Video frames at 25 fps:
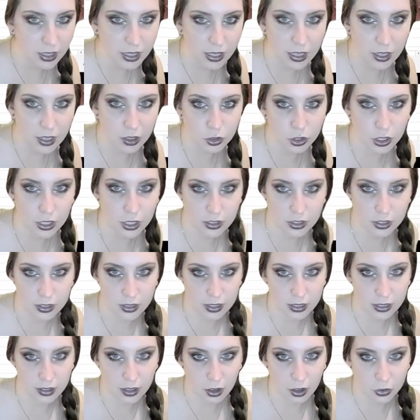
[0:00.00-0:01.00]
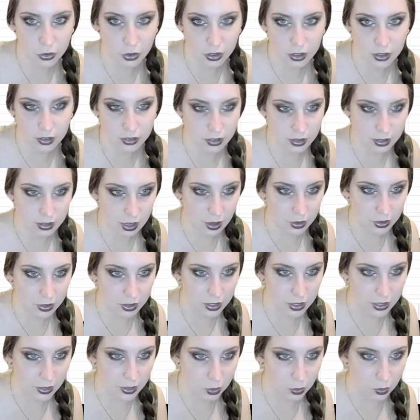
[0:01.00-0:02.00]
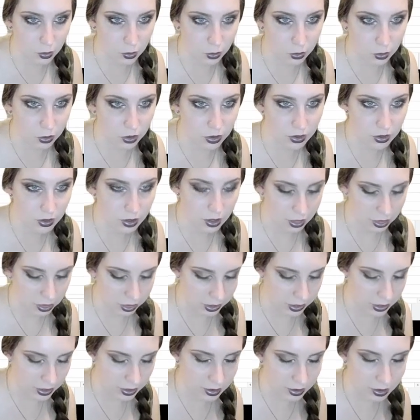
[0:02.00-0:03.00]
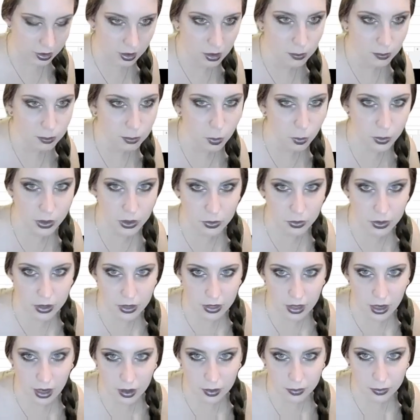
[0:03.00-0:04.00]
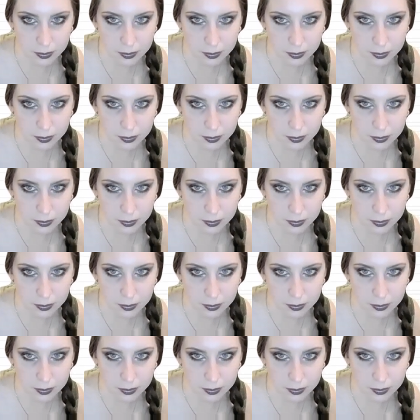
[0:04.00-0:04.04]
it'll change to 600 because it's calculating the whole thing. But we don't need that.